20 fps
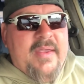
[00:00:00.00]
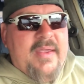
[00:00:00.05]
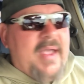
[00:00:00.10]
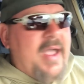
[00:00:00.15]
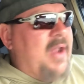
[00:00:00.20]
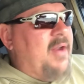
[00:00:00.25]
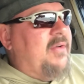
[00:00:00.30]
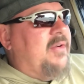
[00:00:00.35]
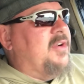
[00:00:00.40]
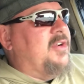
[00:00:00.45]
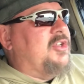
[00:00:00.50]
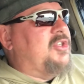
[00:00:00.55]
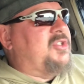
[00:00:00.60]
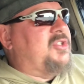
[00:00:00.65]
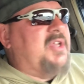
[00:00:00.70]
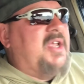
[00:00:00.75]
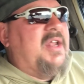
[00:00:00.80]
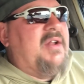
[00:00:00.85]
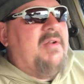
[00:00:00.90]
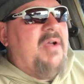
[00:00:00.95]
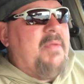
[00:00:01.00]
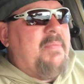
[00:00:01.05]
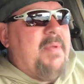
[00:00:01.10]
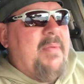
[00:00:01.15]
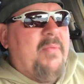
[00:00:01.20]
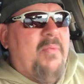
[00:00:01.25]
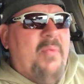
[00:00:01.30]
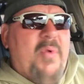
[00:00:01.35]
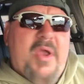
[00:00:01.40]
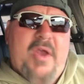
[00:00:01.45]
I don't understand why
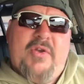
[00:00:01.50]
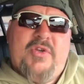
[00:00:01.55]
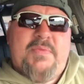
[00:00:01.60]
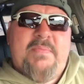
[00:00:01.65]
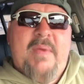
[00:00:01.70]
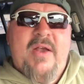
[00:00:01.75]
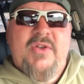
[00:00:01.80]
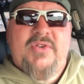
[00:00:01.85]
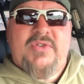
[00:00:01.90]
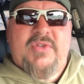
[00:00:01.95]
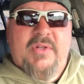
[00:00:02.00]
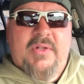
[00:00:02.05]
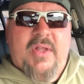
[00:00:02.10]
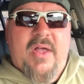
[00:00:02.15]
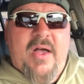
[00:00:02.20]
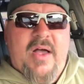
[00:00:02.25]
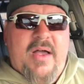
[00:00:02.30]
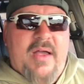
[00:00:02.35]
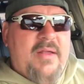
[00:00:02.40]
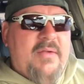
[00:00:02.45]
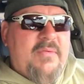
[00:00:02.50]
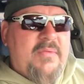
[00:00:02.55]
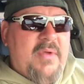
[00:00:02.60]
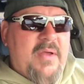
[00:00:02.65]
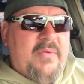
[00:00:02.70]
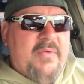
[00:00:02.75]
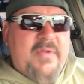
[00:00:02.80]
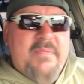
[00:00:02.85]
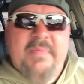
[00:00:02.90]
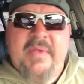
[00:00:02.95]
people... Where's martial law?
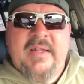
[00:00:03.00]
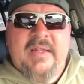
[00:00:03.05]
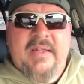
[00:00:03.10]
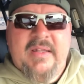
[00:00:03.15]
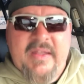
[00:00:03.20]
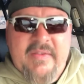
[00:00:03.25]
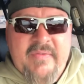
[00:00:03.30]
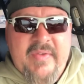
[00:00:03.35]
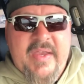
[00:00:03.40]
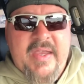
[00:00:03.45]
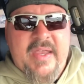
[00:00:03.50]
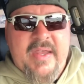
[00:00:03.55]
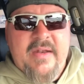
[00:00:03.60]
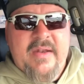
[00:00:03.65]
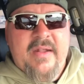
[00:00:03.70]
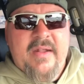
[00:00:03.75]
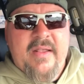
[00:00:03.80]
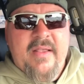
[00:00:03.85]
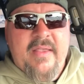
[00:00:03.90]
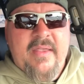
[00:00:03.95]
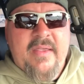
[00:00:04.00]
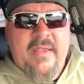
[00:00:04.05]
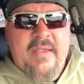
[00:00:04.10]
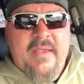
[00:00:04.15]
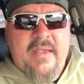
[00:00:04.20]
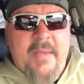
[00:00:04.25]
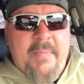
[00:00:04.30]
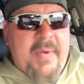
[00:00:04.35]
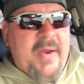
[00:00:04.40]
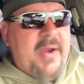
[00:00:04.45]
Well, we've been living it.
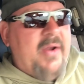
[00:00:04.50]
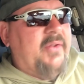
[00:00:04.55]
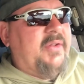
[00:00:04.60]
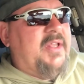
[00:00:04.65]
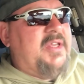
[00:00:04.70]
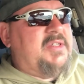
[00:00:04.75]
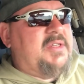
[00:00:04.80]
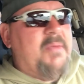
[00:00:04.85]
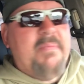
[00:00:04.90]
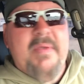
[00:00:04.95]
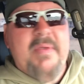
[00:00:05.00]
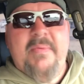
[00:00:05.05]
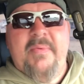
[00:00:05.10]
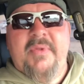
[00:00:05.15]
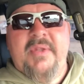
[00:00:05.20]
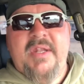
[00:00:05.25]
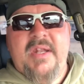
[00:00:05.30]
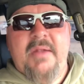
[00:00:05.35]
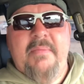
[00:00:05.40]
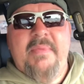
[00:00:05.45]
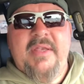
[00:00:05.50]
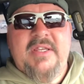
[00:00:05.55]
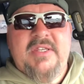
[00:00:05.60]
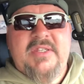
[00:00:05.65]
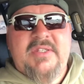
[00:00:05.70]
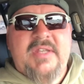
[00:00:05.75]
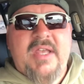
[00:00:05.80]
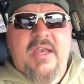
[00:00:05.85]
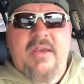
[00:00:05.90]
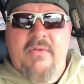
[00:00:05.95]
Apparently, some people need a big
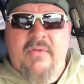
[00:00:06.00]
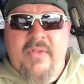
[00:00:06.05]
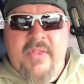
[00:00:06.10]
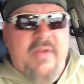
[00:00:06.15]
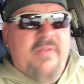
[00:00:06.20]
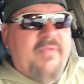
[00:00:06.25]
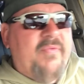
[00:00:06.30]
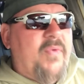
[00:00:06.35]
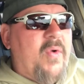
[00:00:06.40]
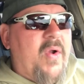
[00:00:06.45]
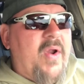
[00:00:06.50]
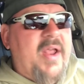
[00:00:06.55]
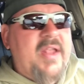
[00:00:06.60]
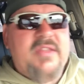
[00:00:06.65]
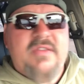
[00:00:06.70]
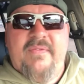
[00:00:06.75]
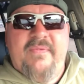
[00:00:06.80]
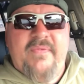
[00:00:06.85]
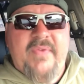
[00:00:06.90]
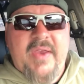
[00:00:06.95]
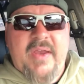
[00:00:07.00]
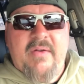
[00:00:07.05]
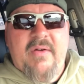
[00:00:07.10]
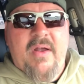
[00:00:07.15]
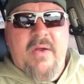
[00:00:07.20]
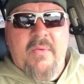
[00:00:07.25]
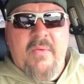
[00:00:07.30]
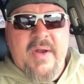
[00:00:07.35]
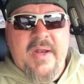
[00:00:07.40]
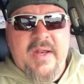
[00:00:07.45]
sticker on their forehead to figure
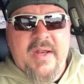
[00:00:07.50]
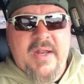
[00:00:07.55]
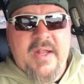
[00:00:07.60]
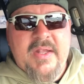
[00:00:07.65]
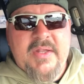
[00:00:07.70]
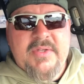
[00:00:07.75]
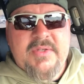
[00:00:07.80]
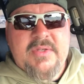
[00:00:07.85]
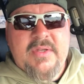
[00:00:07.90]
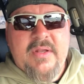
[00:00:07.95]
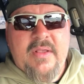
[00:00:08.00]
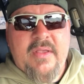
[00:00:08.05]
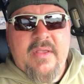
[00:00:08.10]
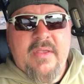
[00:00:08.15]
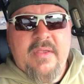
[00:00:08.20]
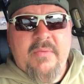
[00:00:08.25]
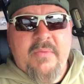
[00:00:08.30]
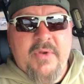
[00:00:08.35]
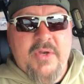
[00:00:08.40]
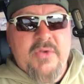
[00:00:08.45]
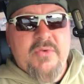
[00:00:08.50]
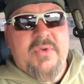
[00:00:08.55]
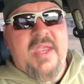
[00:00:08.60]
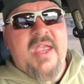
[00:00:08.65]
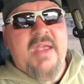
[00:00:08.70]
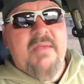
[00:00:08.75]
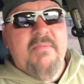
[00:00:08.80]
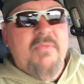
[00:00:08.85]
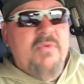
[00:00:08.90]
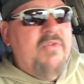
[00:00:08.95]
out what it is. When you
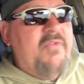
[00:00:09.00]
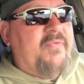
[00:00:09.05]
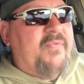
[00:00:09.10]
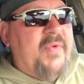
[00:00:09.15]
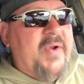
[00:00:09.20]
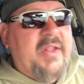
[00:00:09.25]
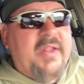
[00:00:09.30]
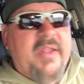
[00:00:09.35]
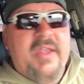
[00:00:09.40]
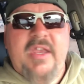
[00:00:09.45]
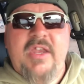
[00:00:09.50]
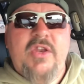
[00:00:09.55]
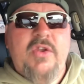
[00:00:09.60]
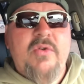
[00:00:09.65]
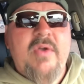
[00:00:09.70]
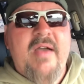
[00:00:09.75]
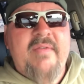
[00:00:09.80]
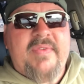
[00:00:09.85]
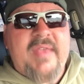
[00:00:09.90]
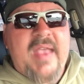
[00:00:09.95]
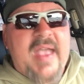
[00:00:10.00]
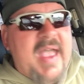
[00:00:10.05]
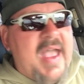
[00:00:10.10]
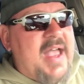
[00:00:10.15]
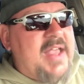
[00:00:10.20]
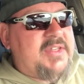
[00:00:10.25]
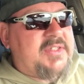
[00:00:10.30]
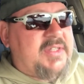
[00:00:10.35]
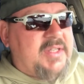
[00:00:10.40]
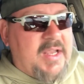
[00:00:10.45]
can't move freely and you have to
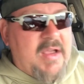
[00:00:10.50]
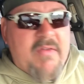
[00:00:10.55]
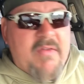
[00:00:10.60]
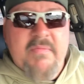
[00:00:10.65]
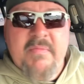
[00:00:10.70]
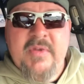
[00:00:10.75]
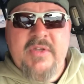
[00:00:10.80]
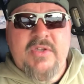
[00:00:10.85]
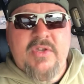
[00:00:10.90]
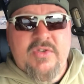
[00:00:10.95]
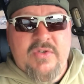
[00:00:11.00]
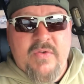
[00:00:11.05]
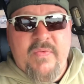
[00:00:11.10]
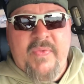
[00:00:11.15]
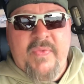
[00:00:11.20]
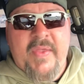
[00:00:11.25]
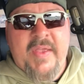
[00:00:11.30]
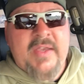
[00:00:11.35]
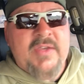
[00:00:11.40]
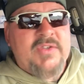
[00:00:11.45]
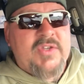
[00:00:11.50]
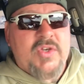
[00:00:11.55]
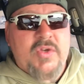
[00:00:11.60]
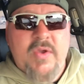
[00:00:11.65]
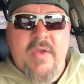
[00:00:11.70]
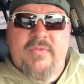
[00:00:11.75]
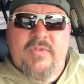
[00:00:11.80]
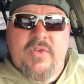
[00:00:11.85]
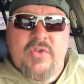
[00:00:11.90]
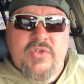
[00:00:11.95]
ask the government to do things and you
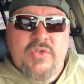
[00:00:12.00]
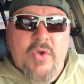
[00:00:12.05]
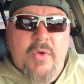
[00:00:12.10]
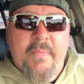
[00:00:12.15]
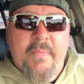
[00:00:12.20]
have to show